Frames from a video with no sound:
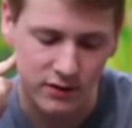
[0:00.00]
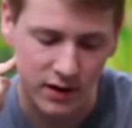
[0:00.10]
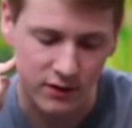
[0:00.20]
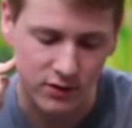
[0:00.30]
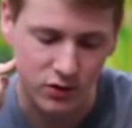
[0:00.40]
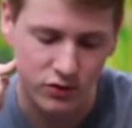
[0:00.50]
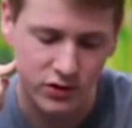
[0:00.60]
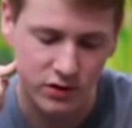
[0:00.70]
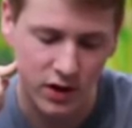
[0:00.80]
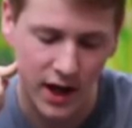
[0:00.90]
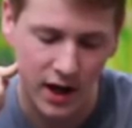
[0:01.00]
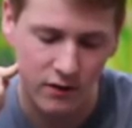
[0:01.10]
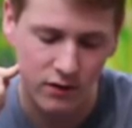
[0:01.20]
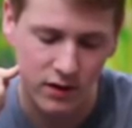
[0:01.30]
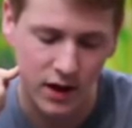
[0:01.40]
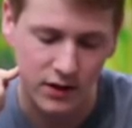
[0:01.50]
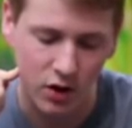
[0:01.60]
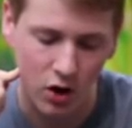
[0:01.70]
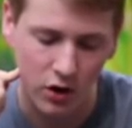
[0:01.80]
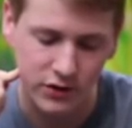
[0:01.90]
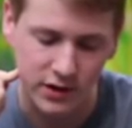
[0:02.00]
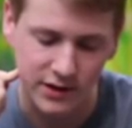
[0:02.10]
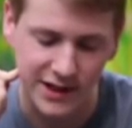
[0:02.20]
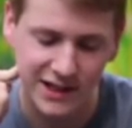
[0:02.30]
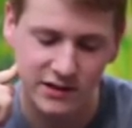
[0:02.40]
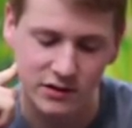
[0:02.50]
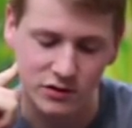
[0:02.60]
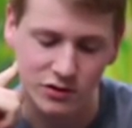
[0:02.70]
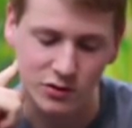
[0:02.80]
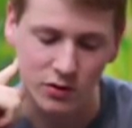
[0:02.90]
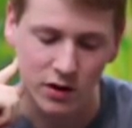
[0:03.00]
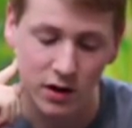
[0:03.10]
says, you still have that odd dick tattoo.